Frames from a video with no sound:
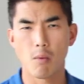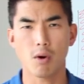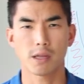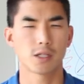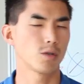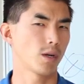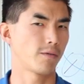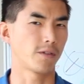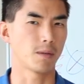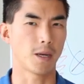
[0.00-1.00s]
more than
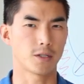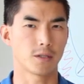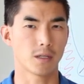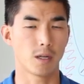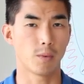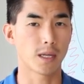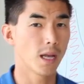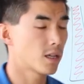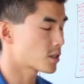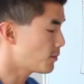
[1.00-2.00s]
250 patients a week.
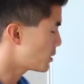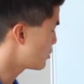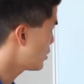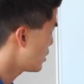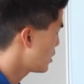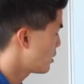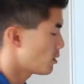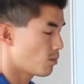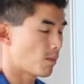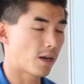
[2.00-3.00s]
Some of you
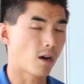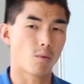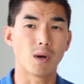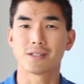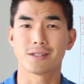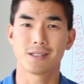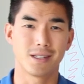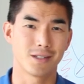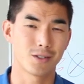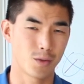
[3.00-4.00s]
may not want to
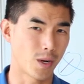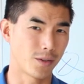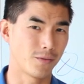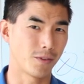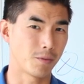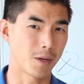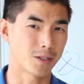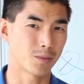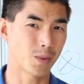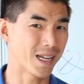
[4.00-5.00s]
see 250
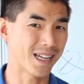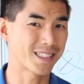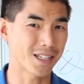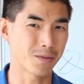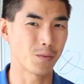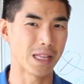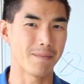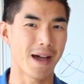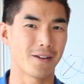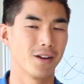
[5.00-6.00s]
patients a week. It doesn't
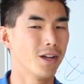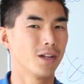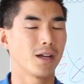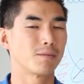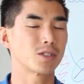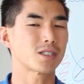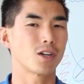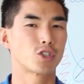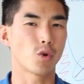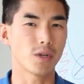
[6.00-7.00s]
really matter. I'm
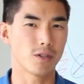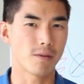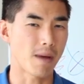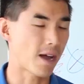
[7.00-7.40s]
just showing you the